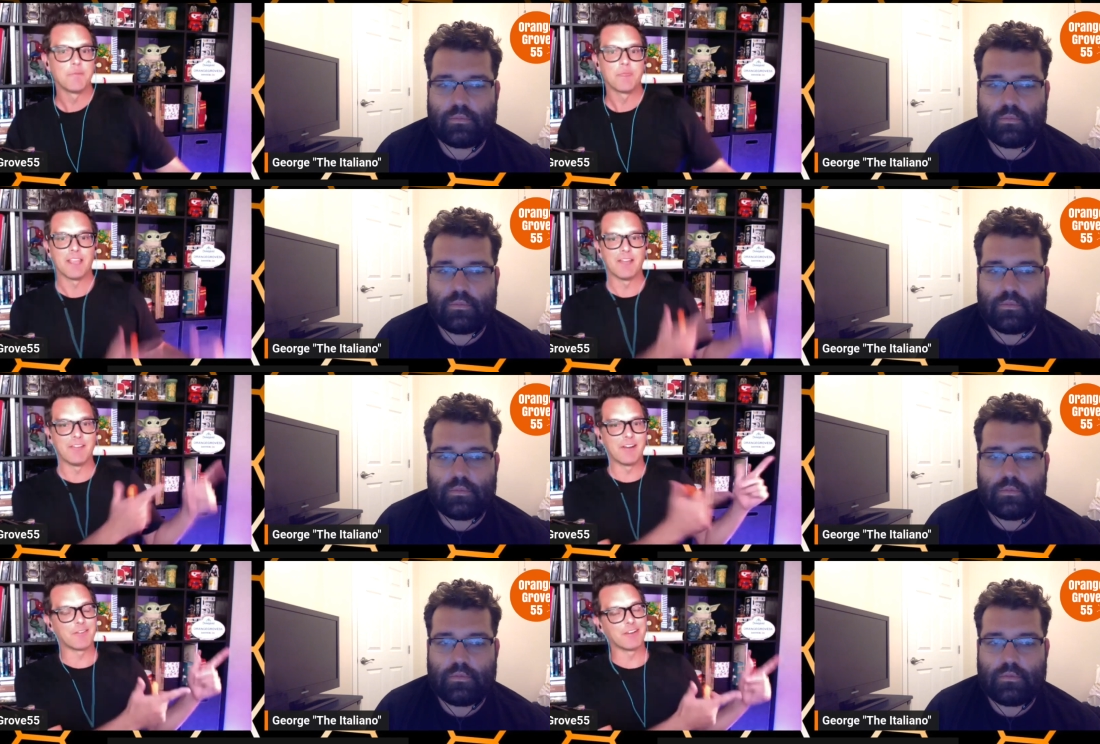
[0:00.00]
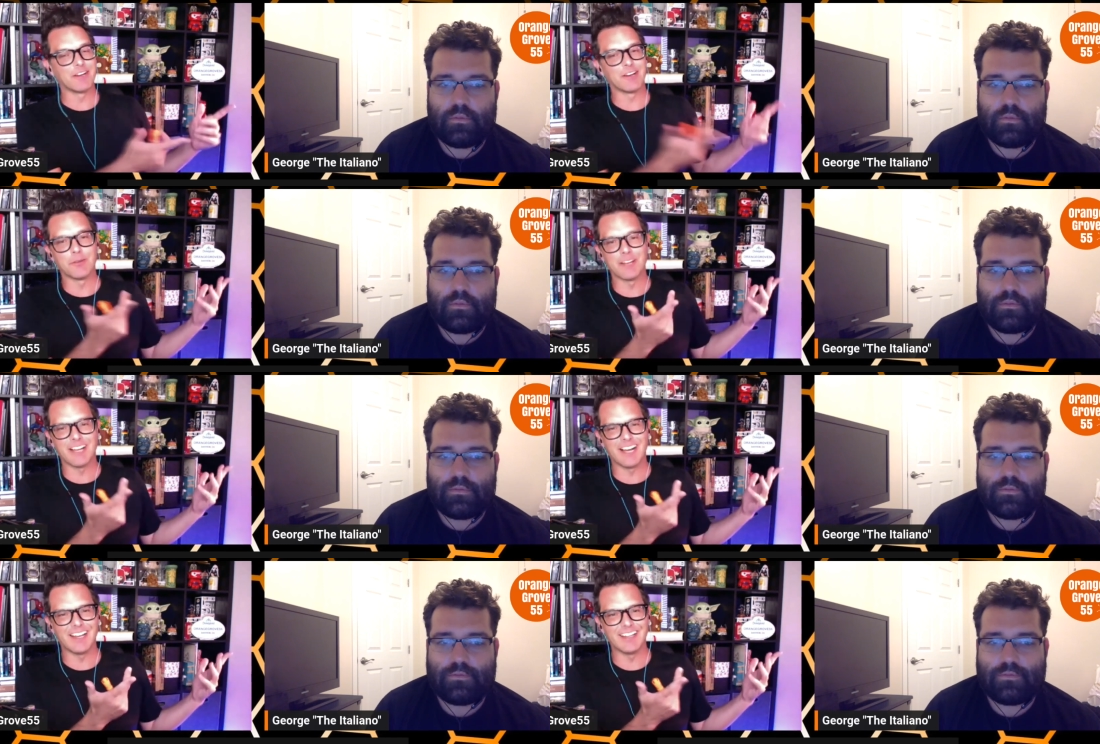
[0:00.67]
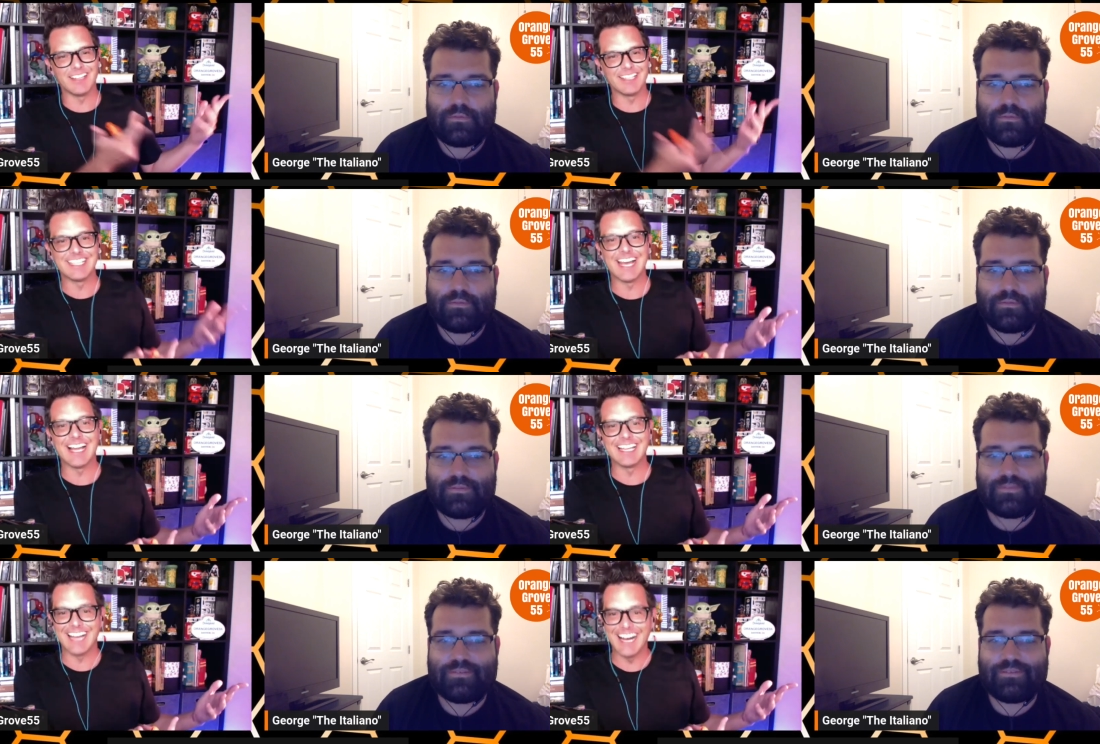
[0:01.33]
Speaker 1: And right over here, we got the
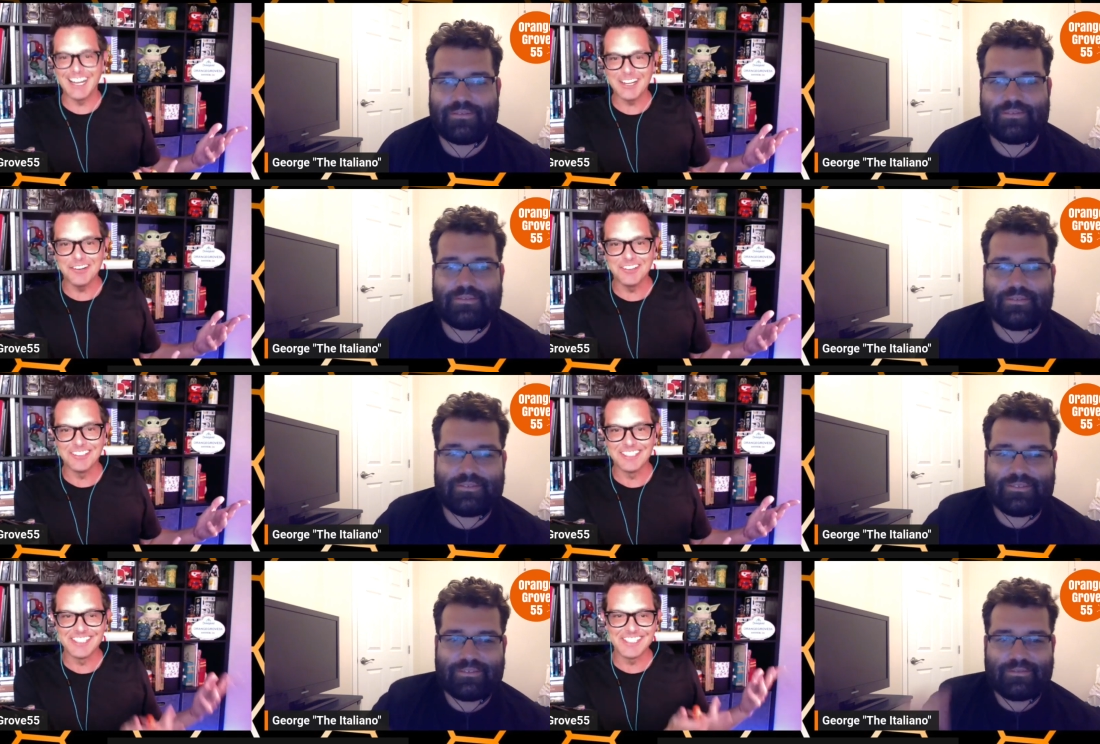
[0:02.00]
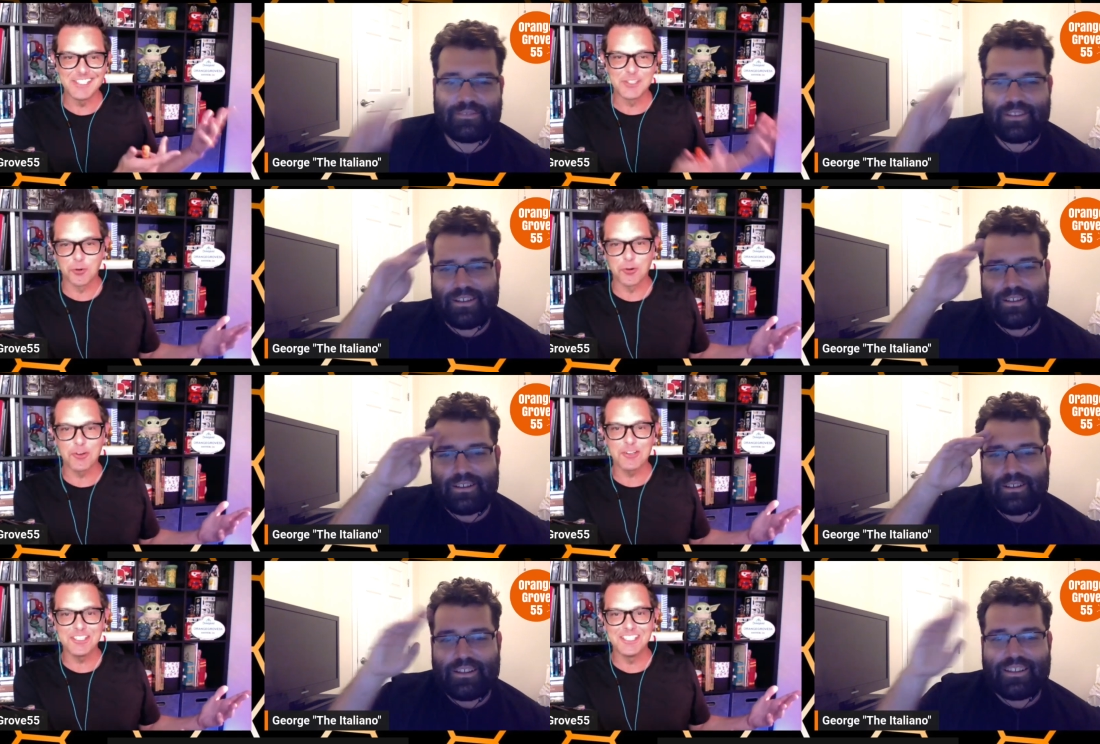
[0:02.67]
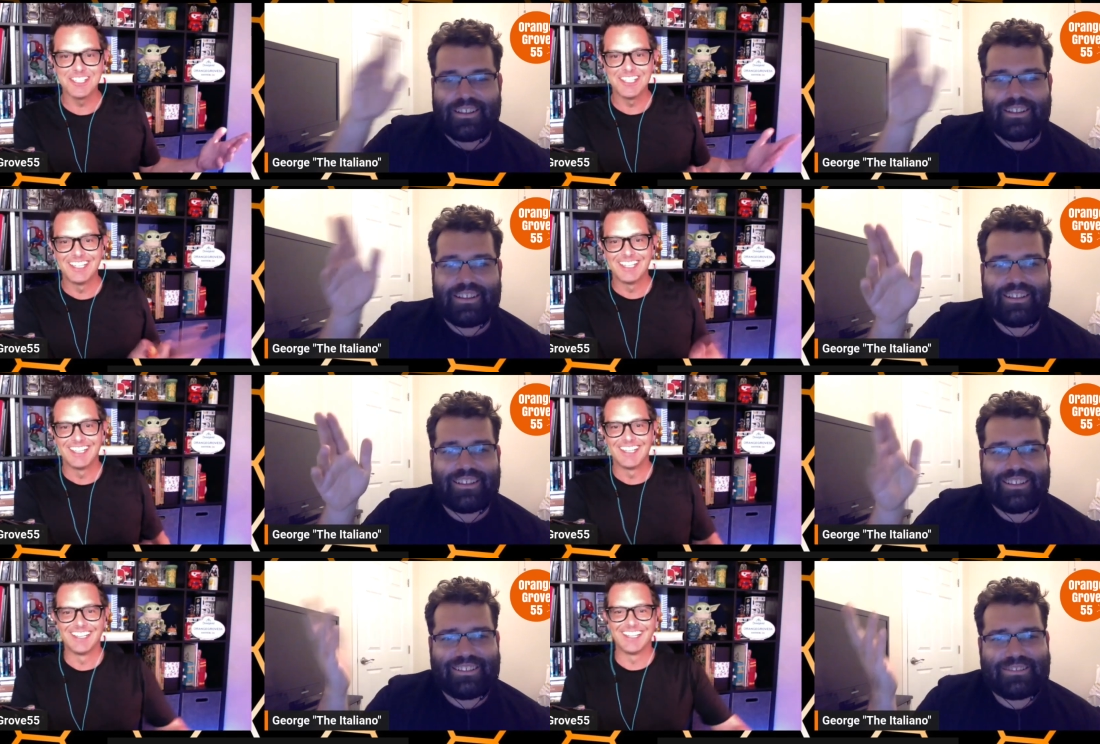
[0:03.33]
Italiano. Is this George?
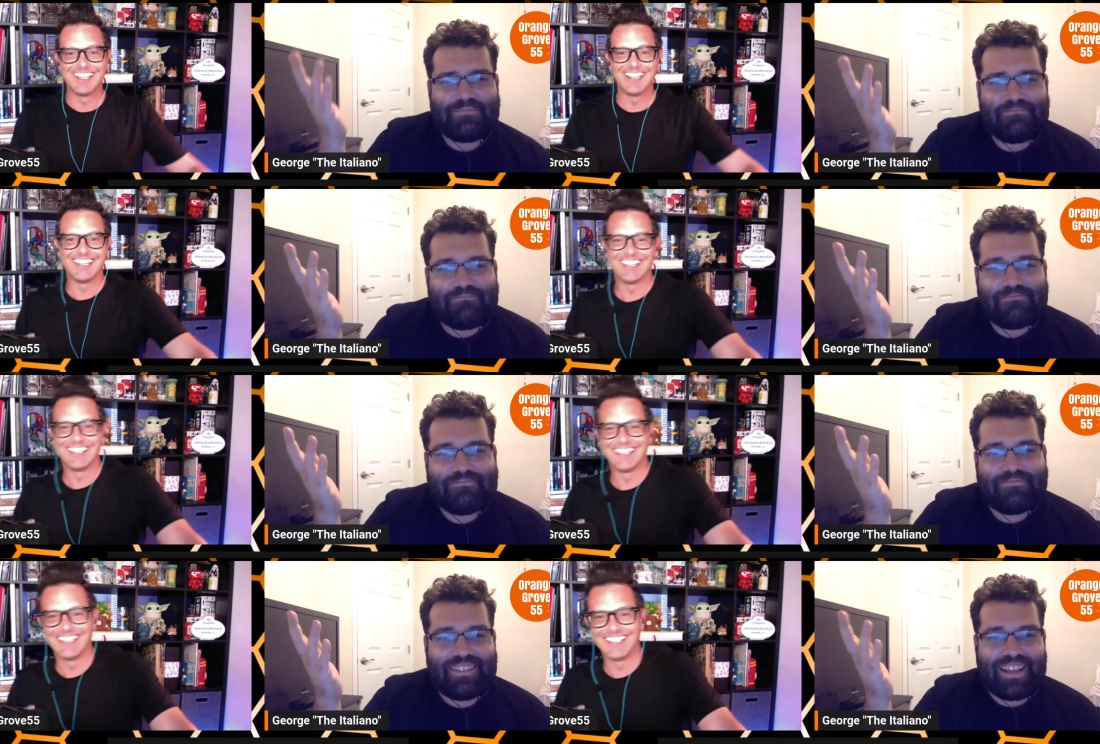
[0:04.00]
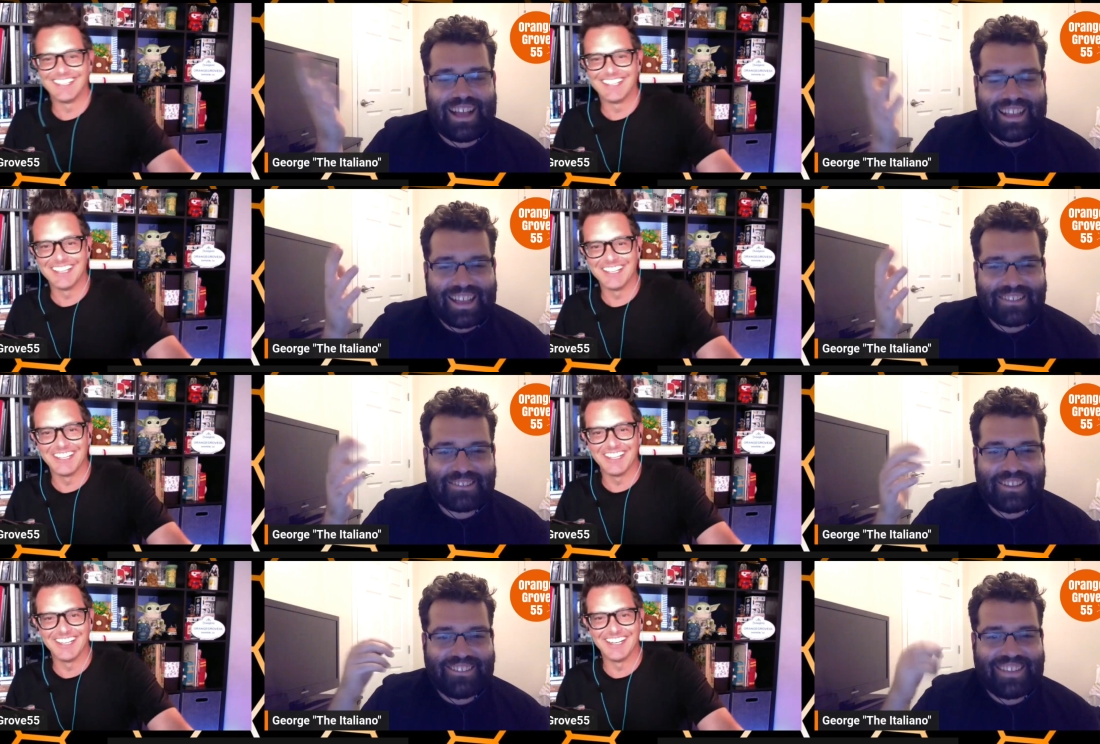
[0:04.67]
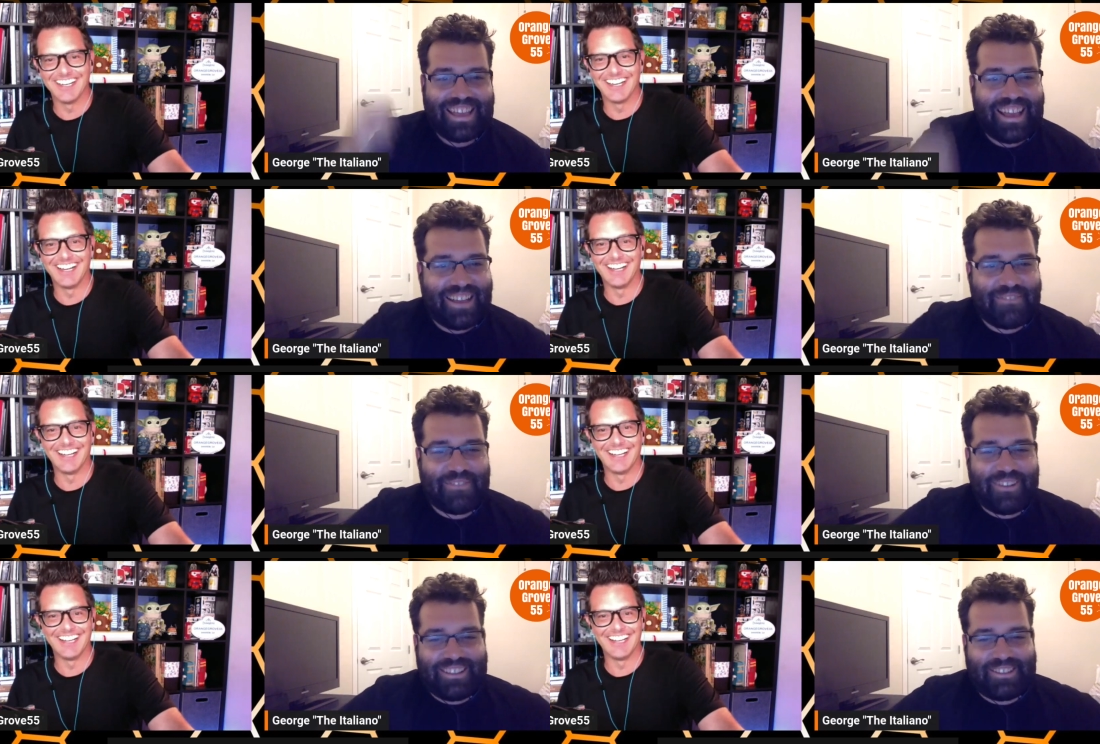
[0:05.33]
I the, guess so.
Speaker 2: Yeah, I
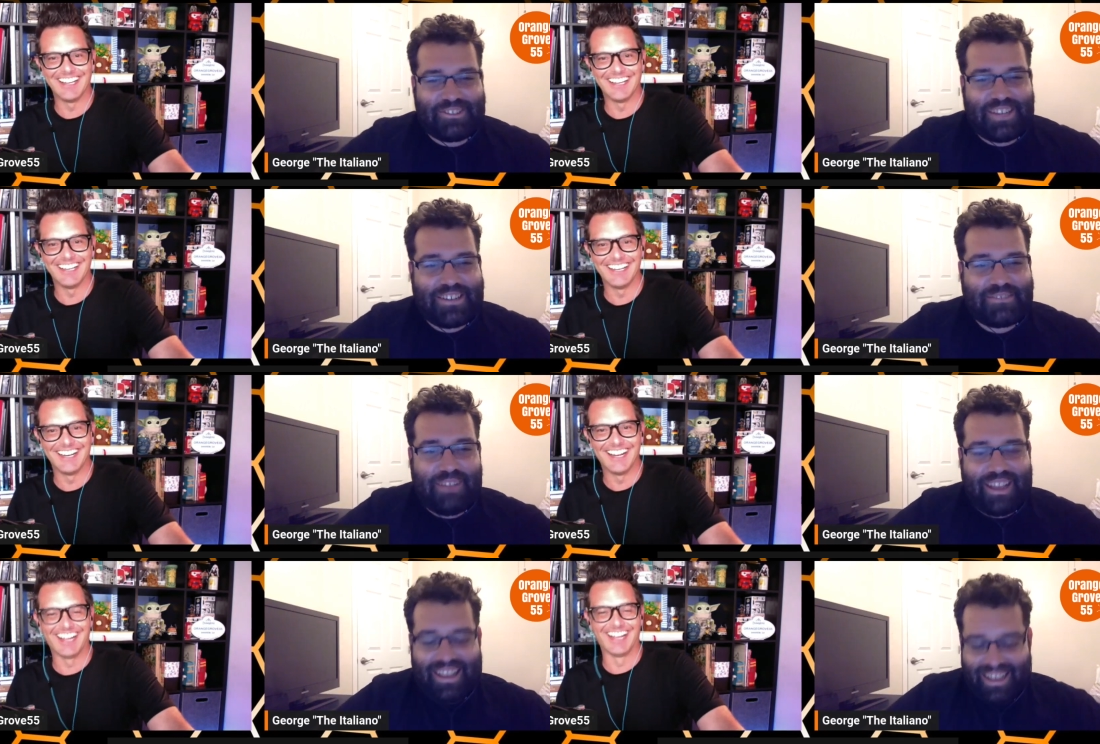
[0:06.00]
forgot to change my.